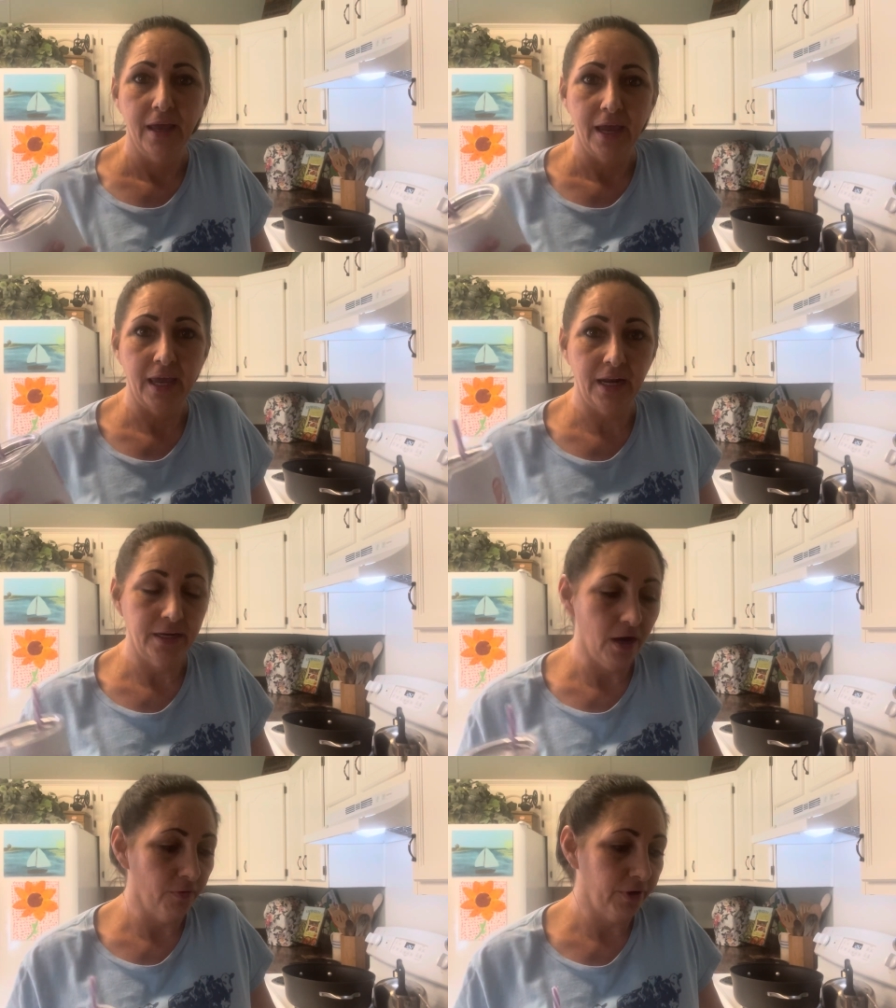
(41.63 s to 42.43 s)
And it
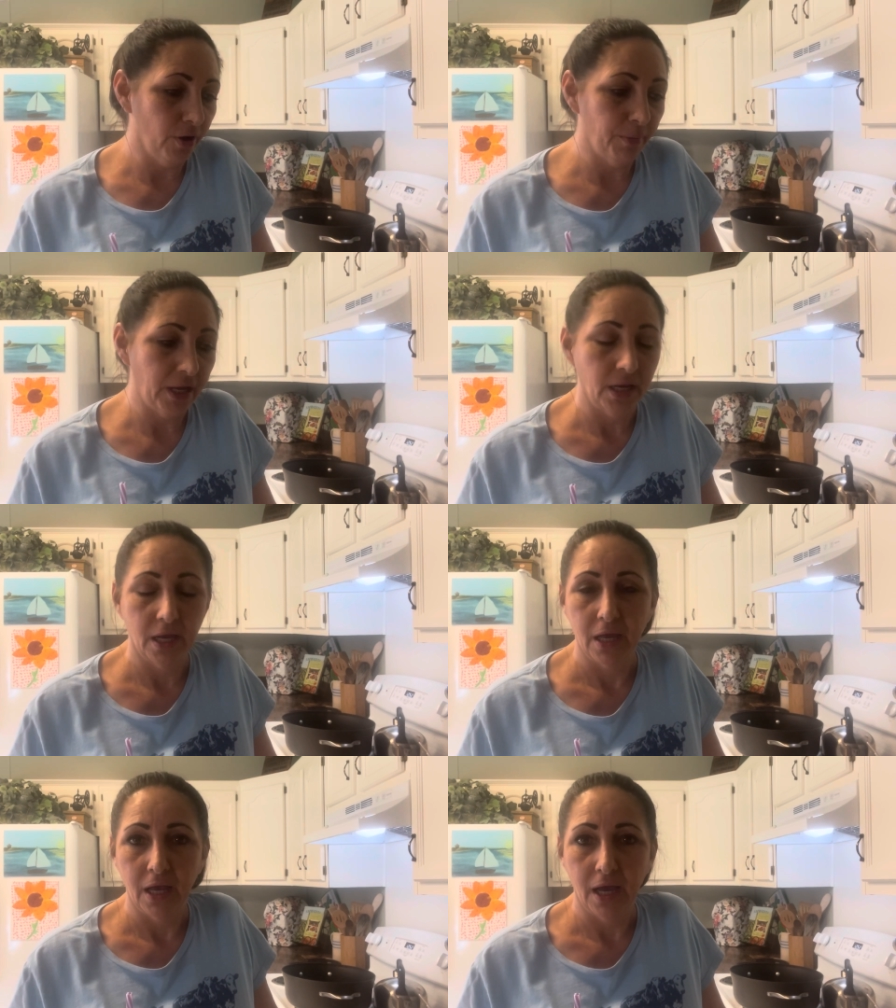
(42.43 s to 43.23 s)
dawned on me,
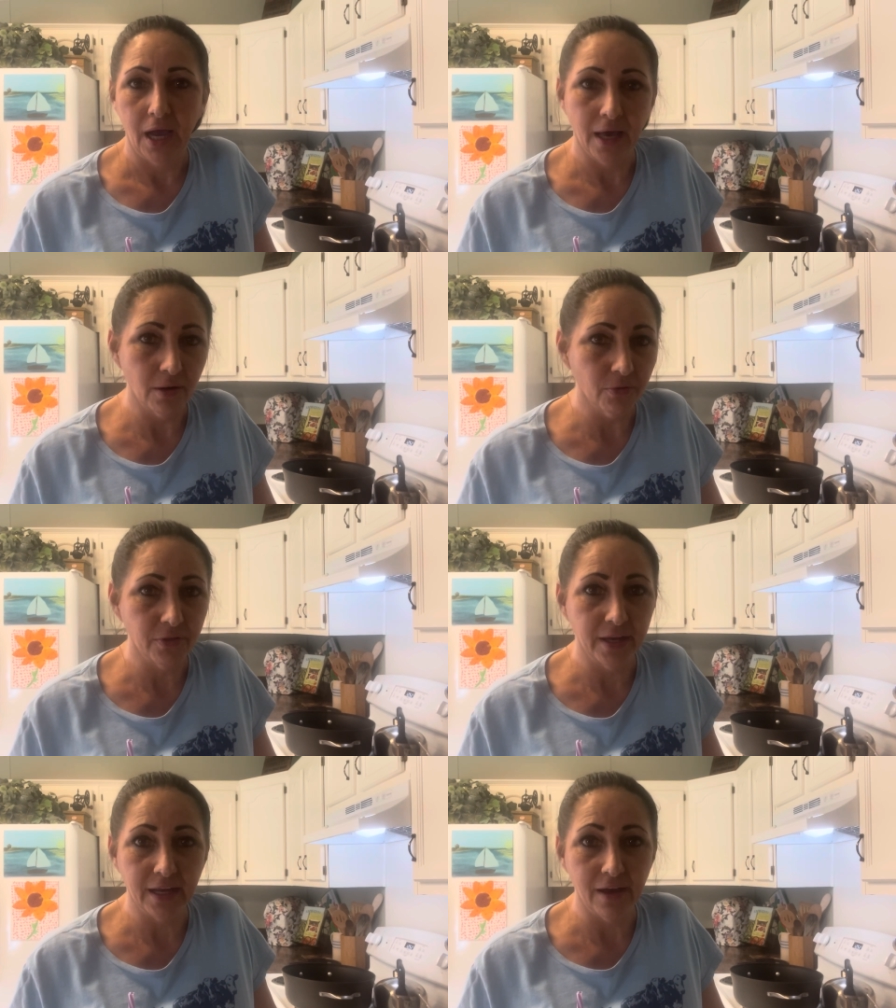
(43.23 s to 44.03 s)
I don't
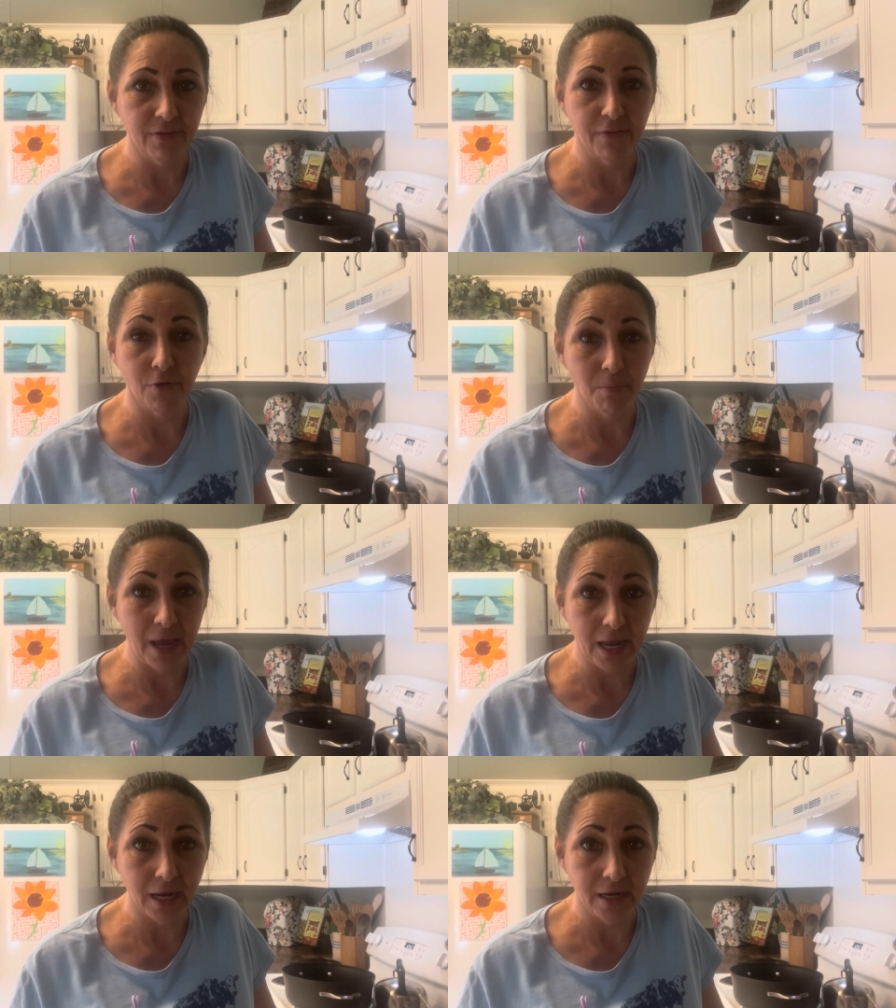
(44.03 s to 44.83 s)
think I've ever
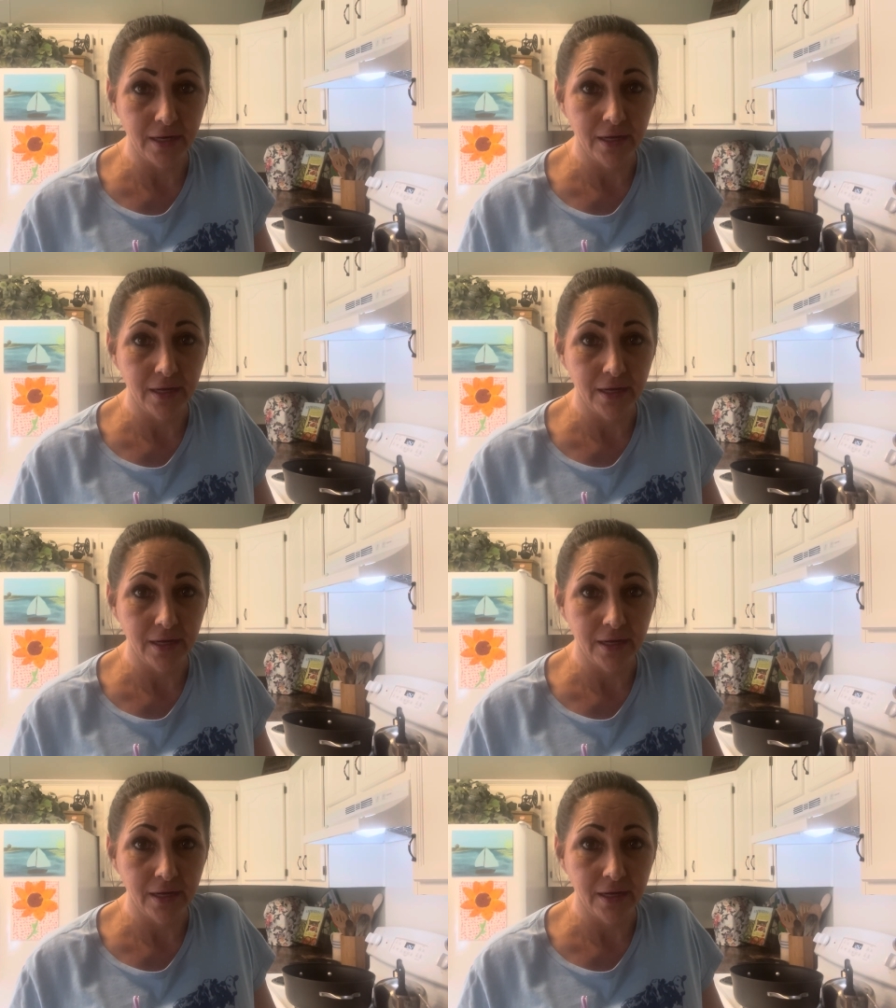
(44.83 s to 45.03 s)
made